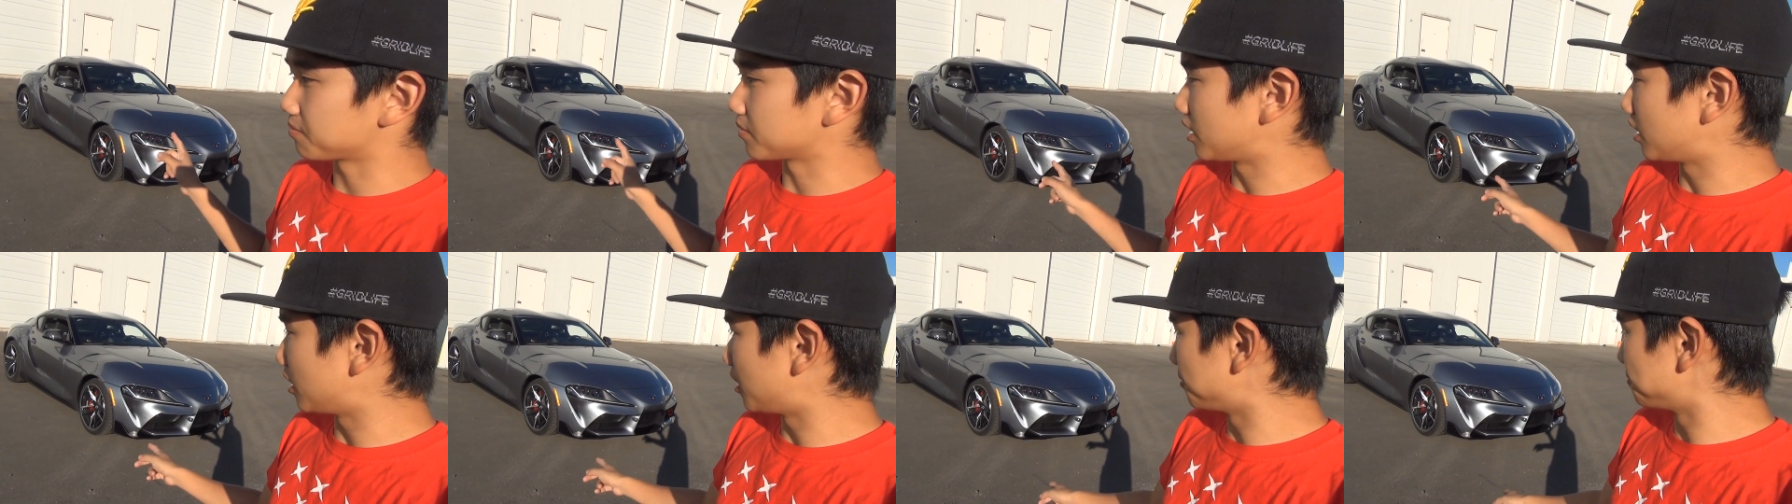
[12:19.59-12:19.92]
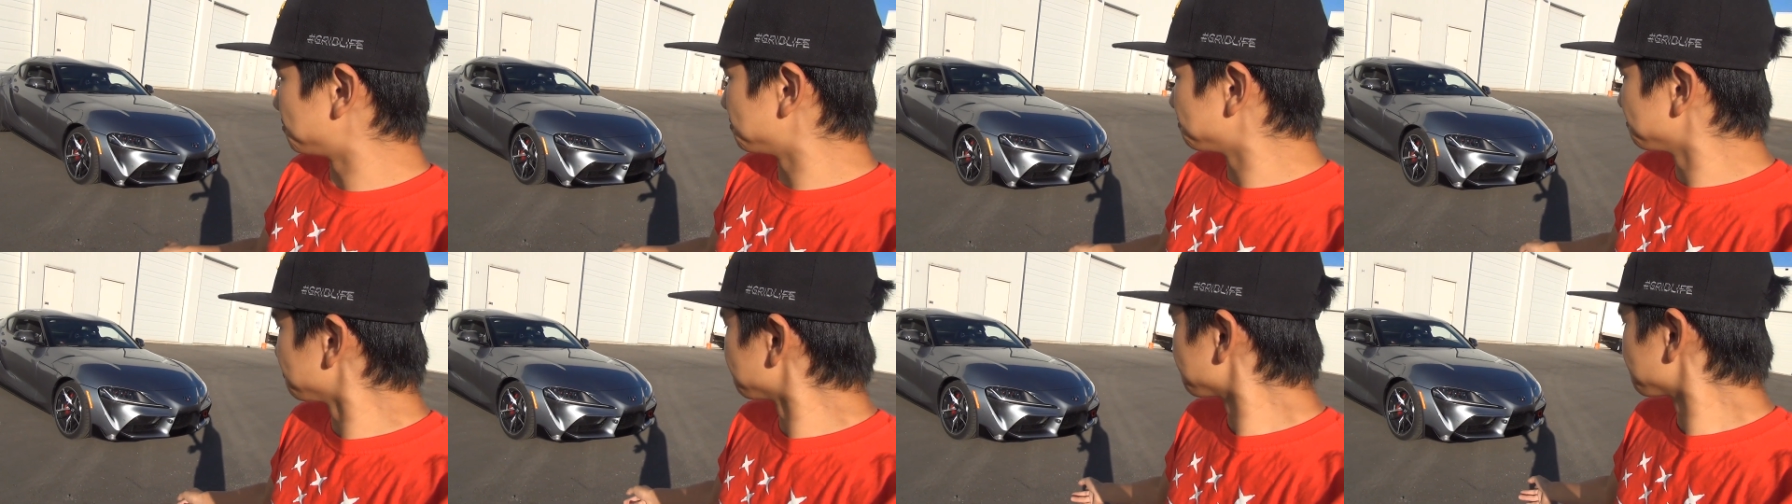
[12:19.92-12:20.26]

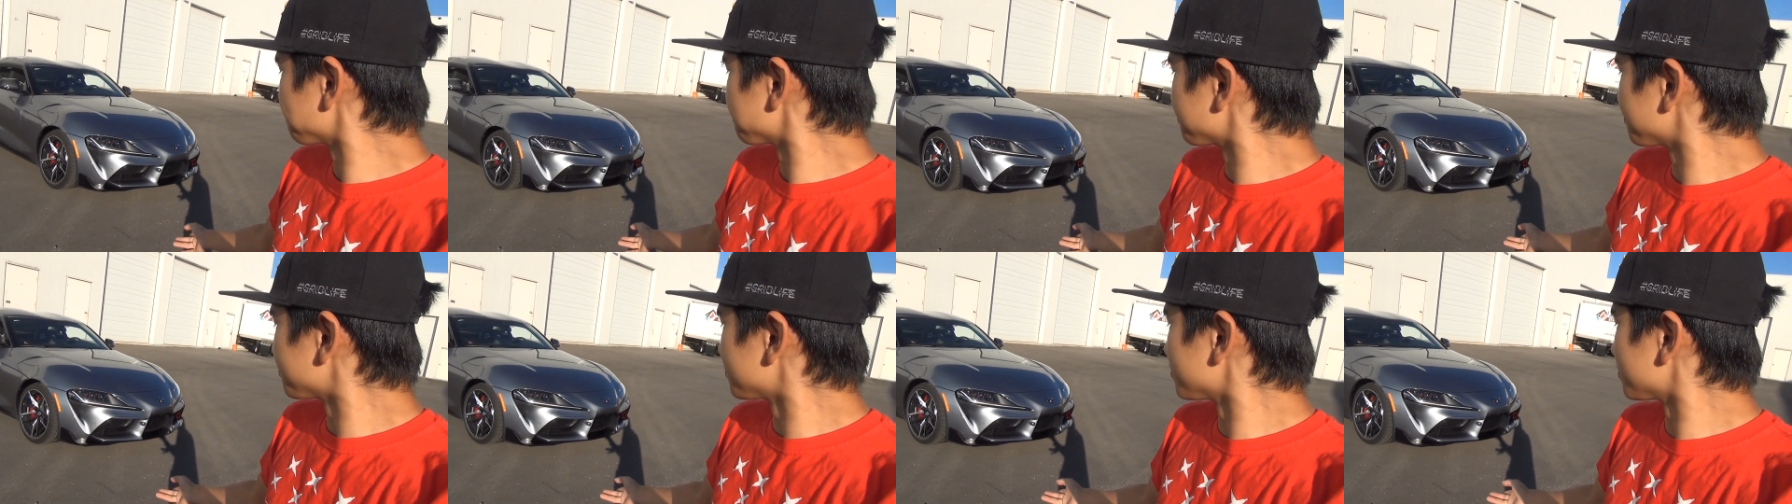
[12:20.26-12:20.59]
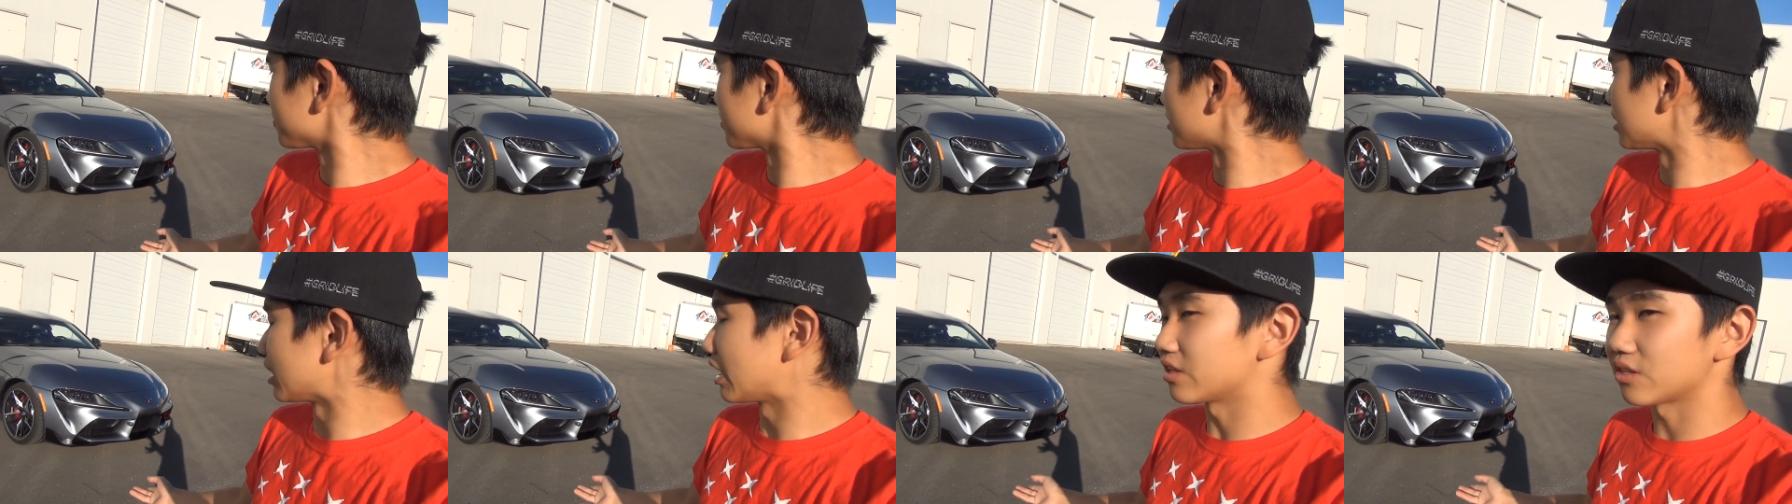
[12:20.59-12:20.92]
Um,
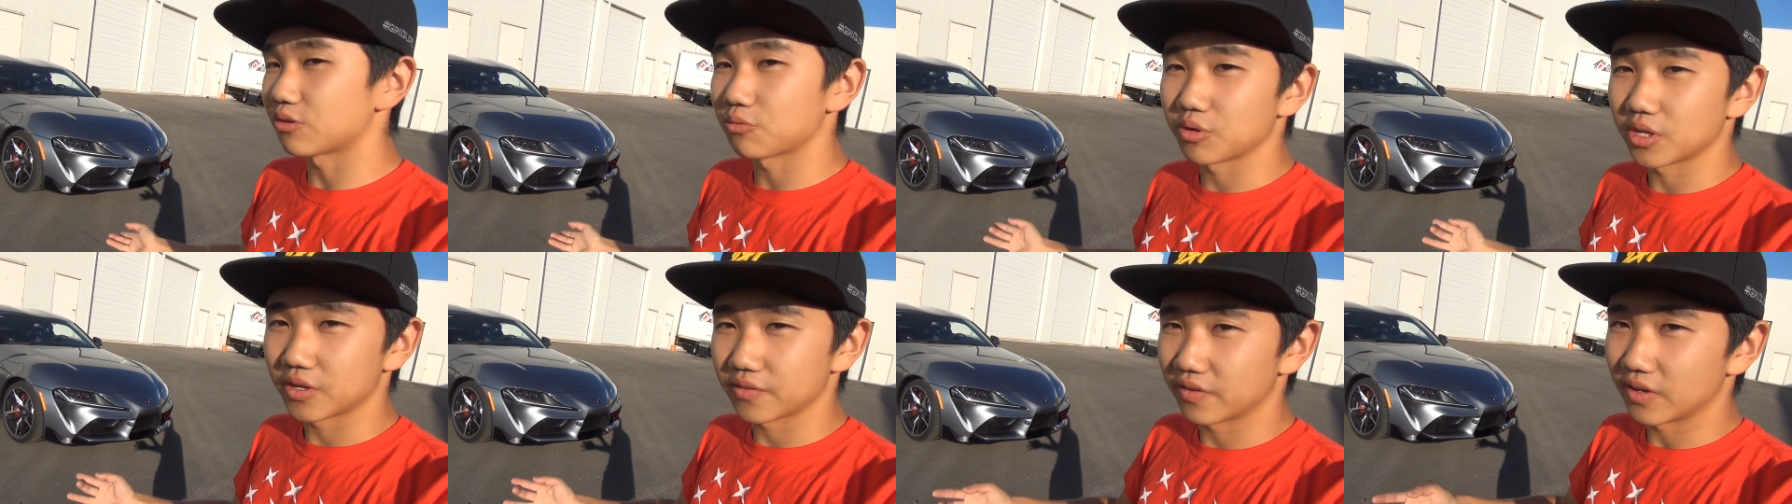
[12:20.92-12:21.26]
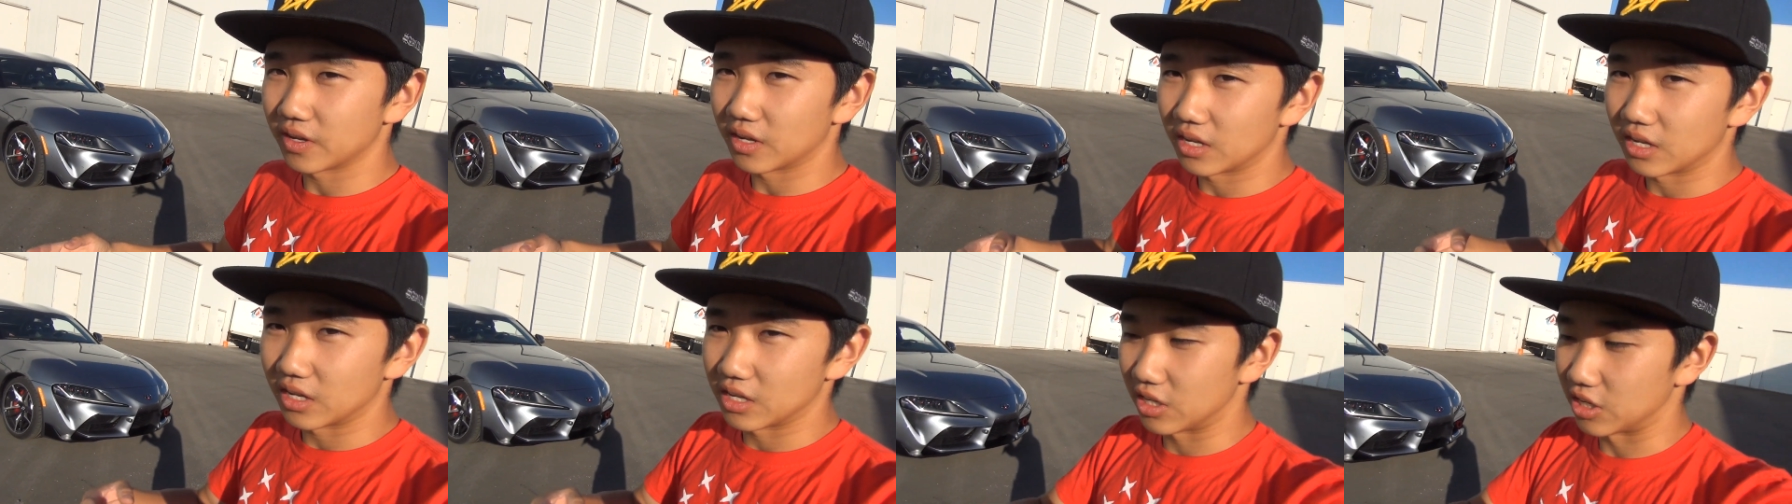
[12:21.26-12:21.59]
now that we've,
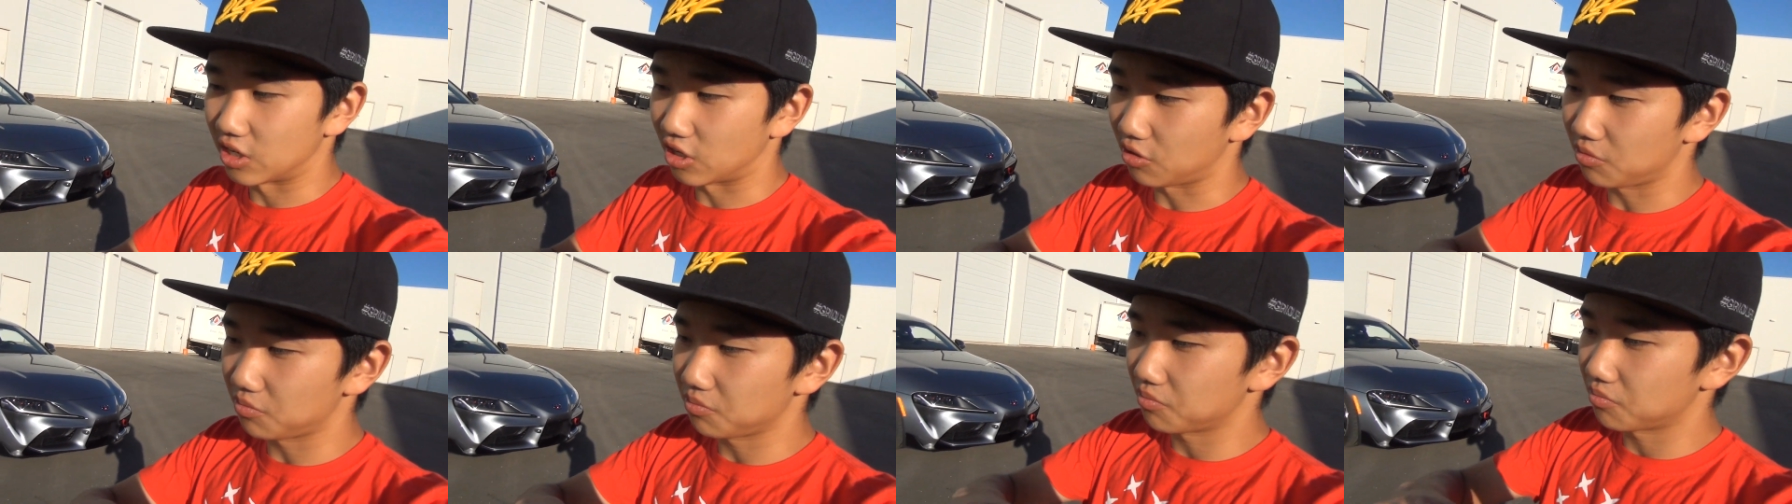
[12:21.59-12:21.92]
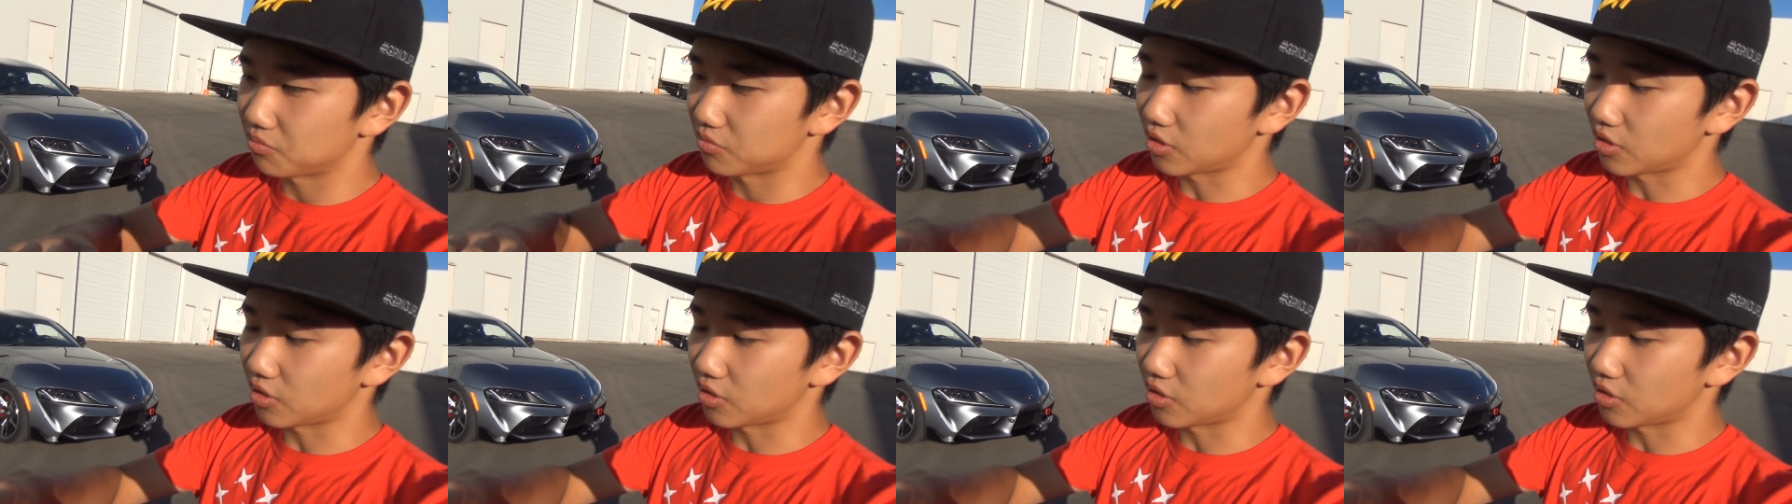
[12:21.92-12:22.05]
you know,